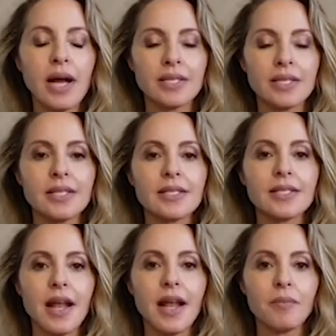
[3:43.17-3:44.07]

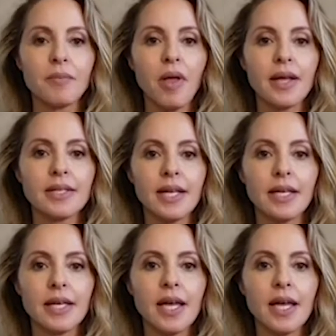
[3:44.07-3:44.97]
practices that I apply
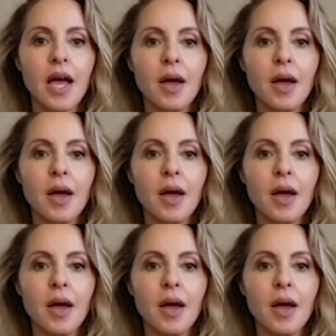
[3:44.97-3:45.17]
daily,